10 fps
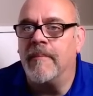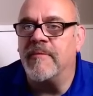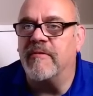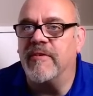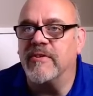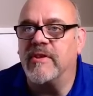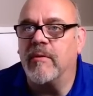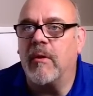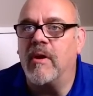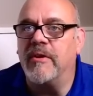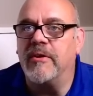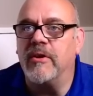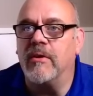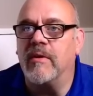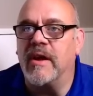The first thing we're going to
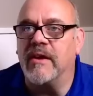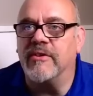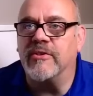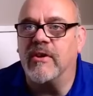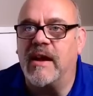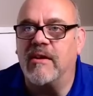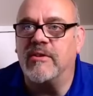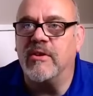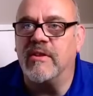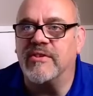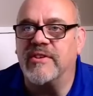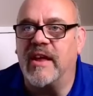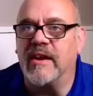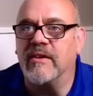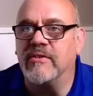do is go down to the
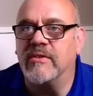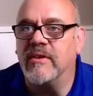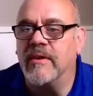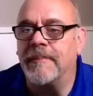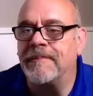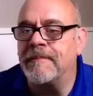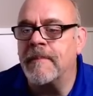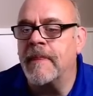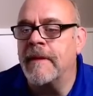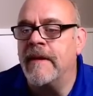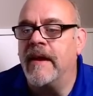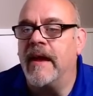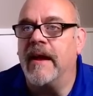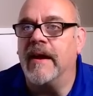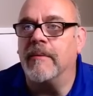settings,
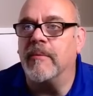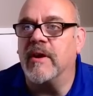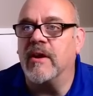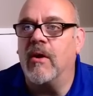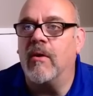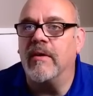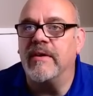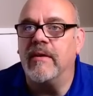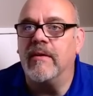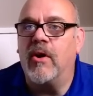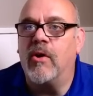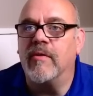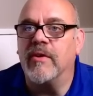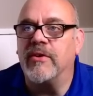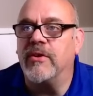and we're going to go
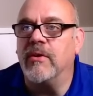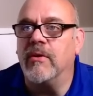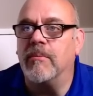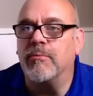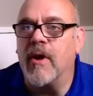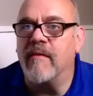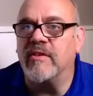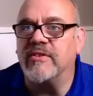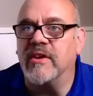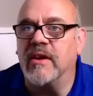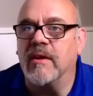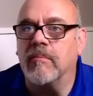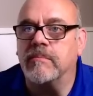over to privacy